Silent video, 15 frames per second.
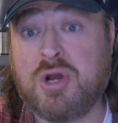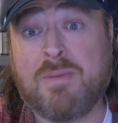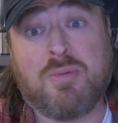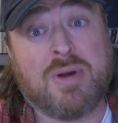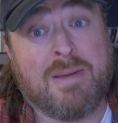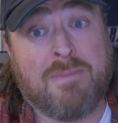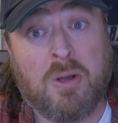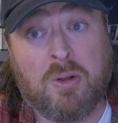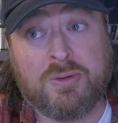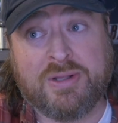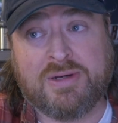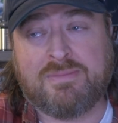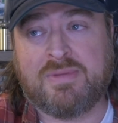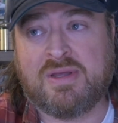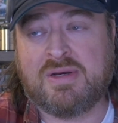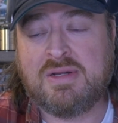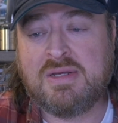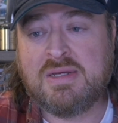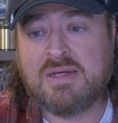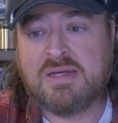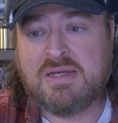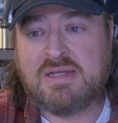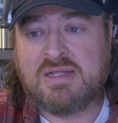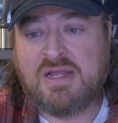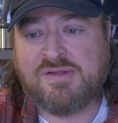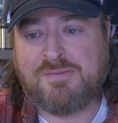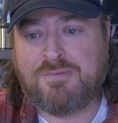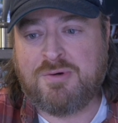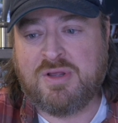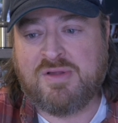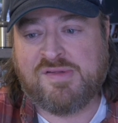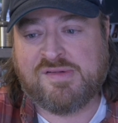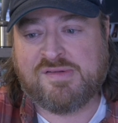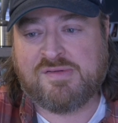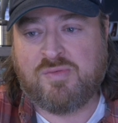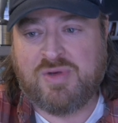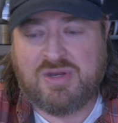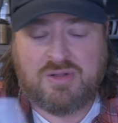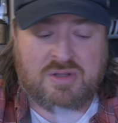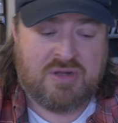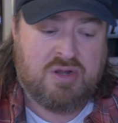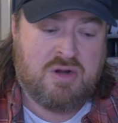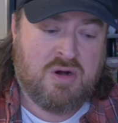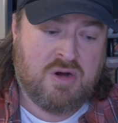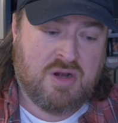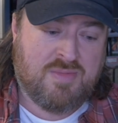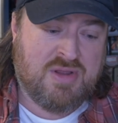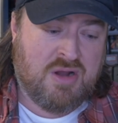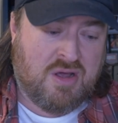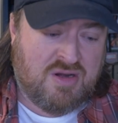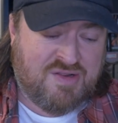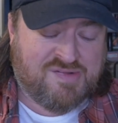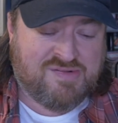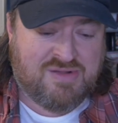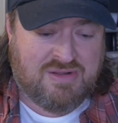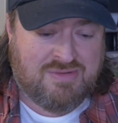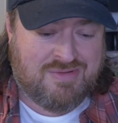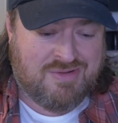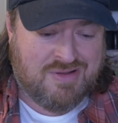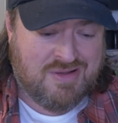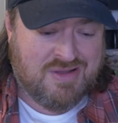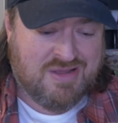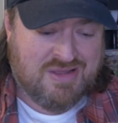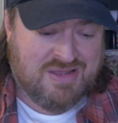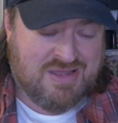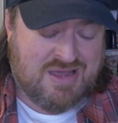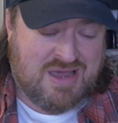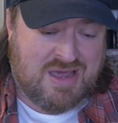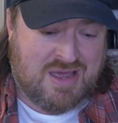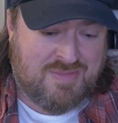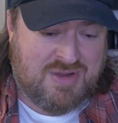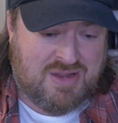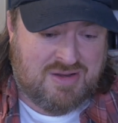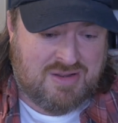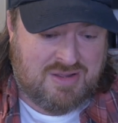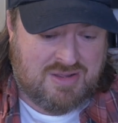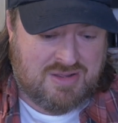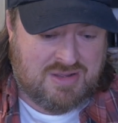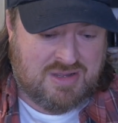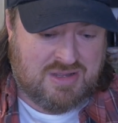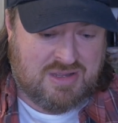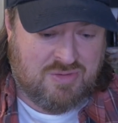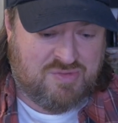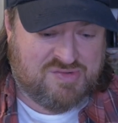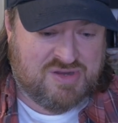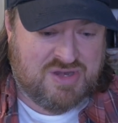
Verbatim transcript: it up when I pulled it, but that's a pretty sweet looking card. I mean, honestly, yeah. I mean, it was